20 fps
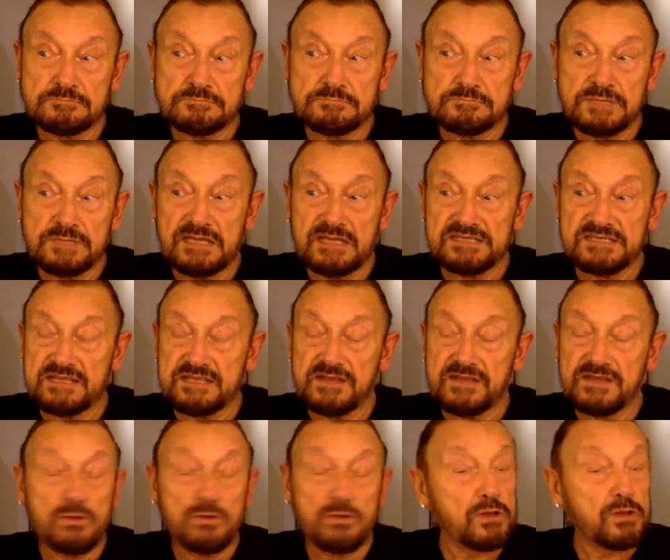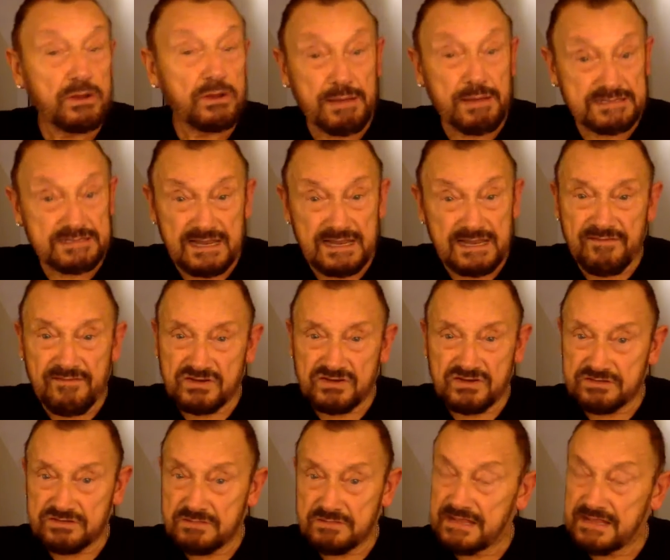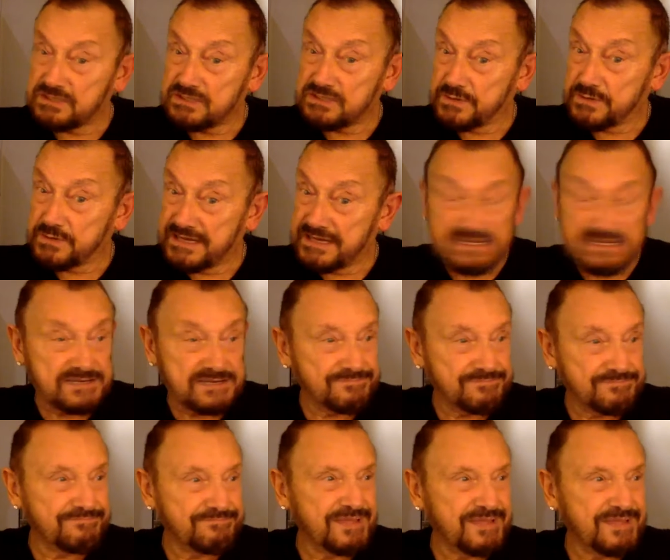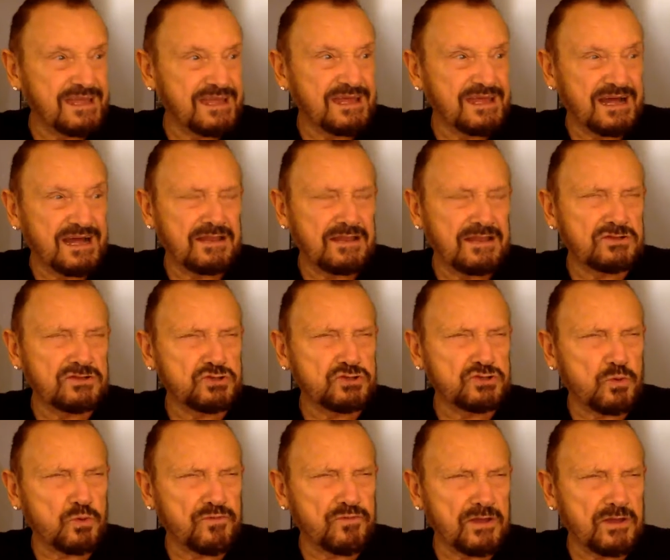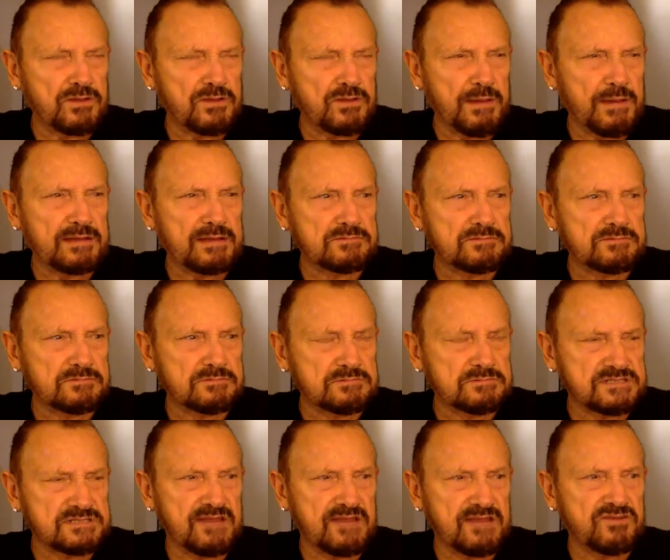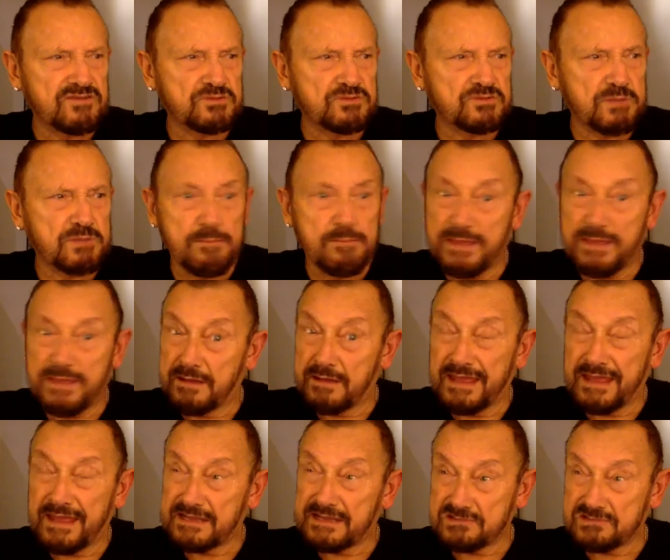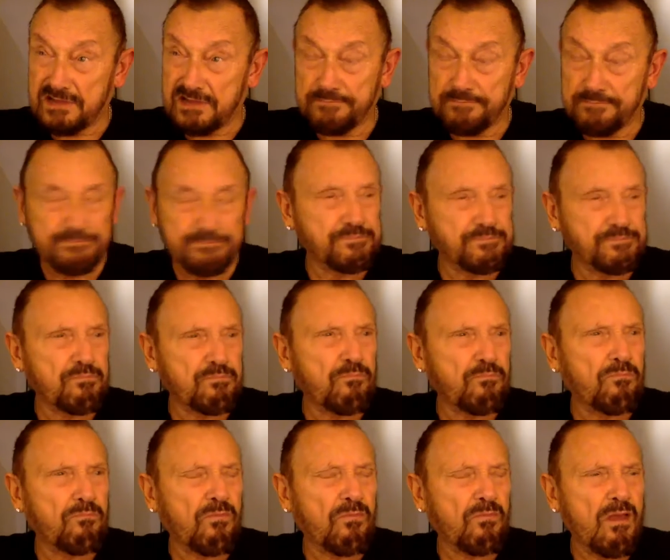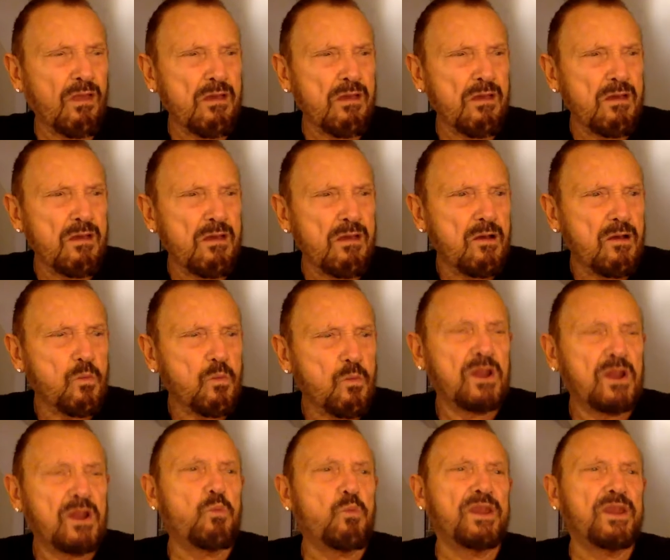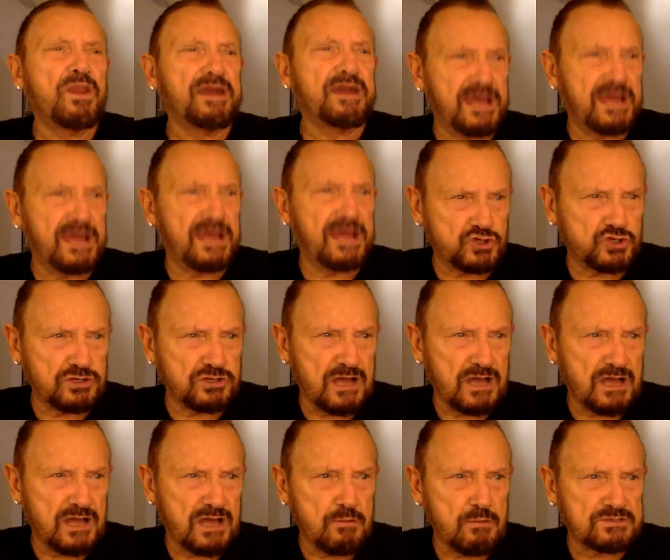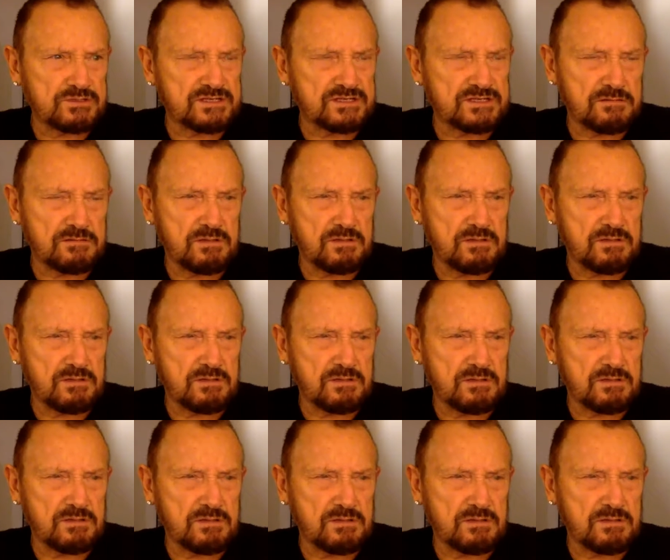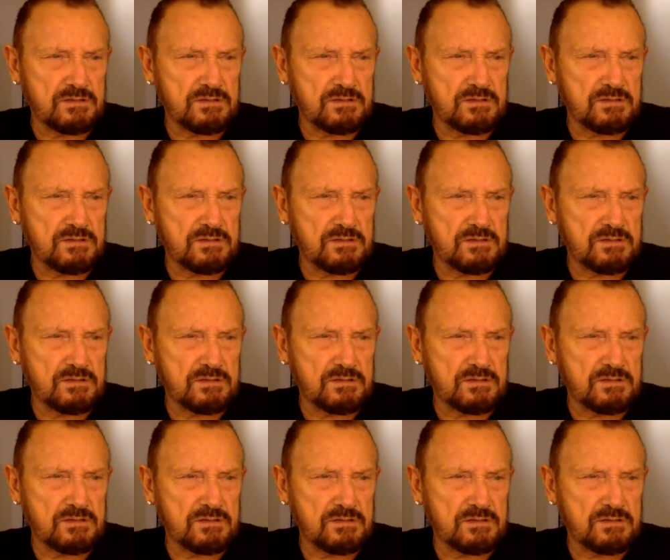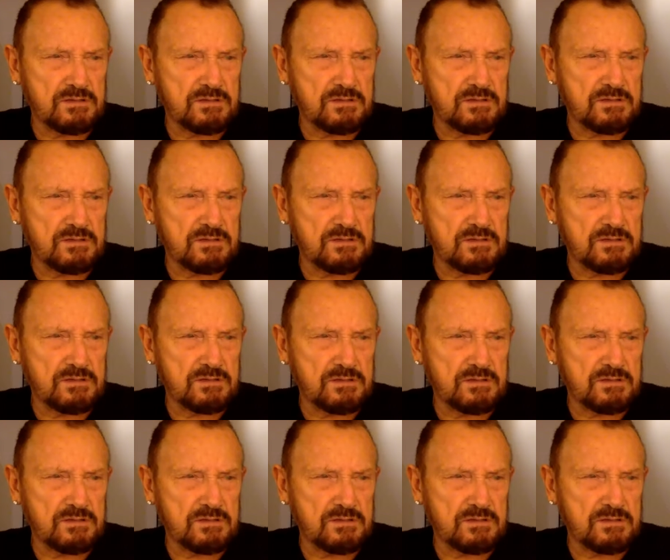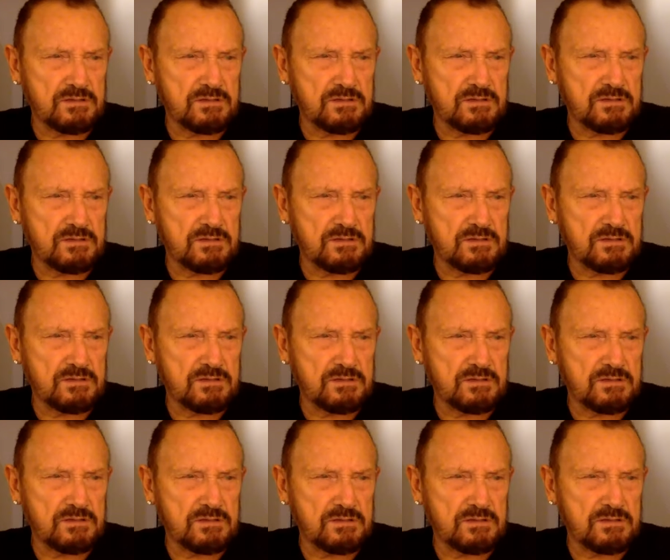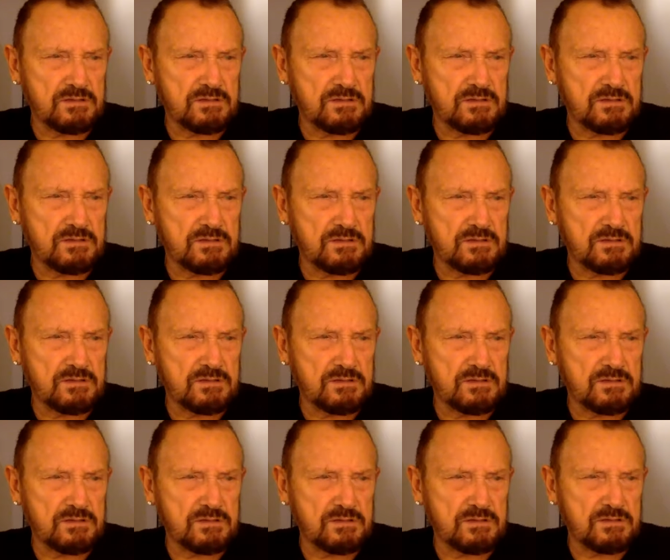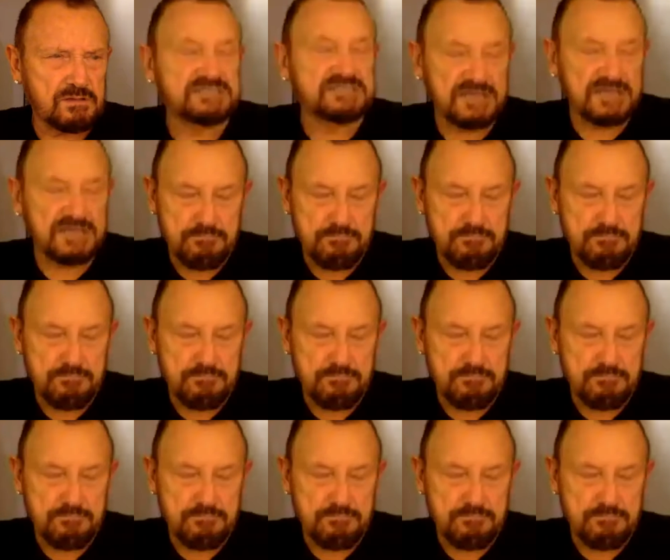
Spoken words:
he said, then you'll learn about television. And that's what I did. I learned an awful lot about television by being an extra. Well, on one occasion, I was in the what is it's no longer the television centre at